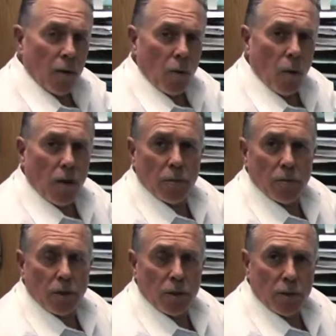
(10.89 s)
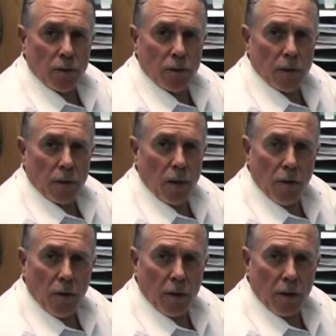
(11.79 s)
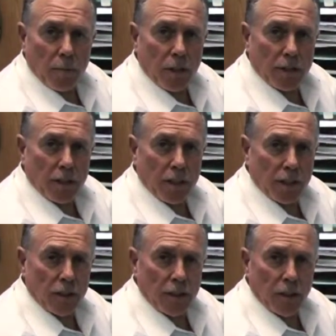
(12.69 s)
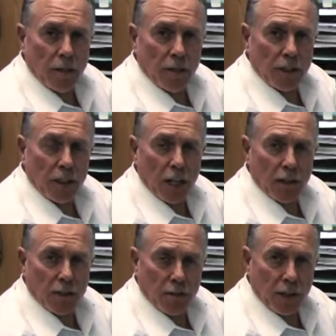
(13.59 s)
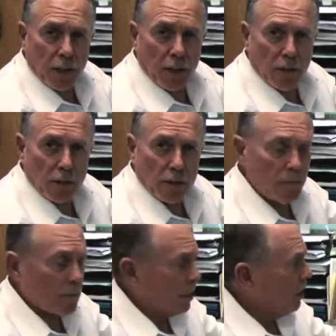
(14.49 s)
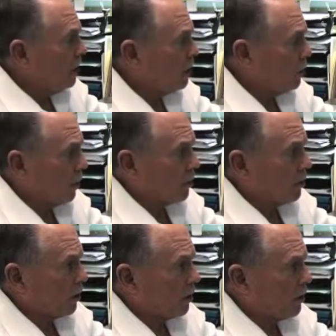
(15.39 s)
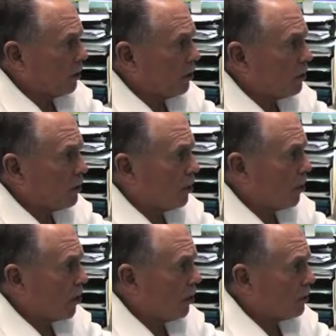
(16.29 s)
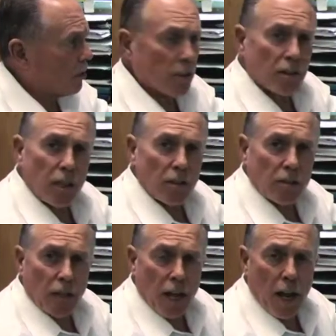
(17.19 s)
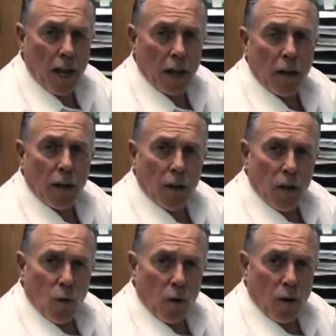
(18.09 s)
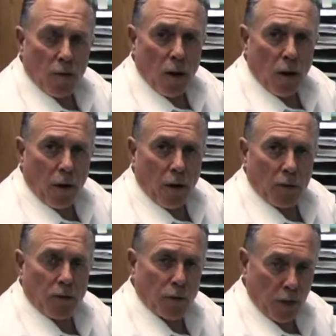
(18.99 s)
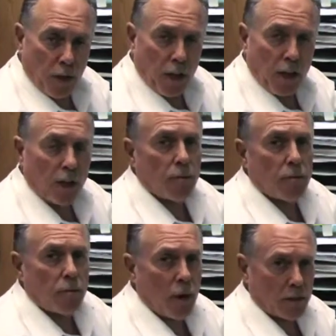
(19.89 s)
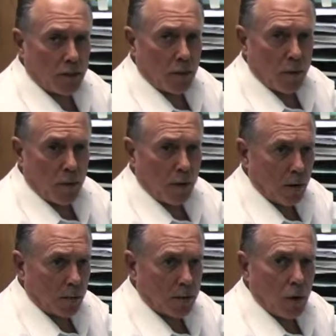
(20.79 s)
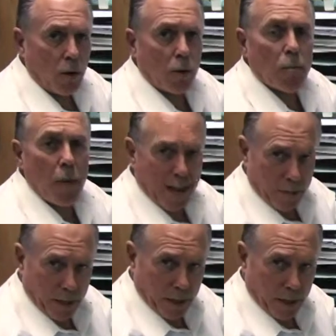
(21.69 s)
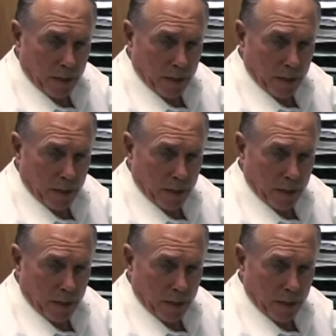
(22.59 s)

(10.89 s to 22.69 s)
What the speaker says: Welcome to an ongoing presentation of educational videos. Geometrics is proud to discuss today one of our free processing programs called MagPick.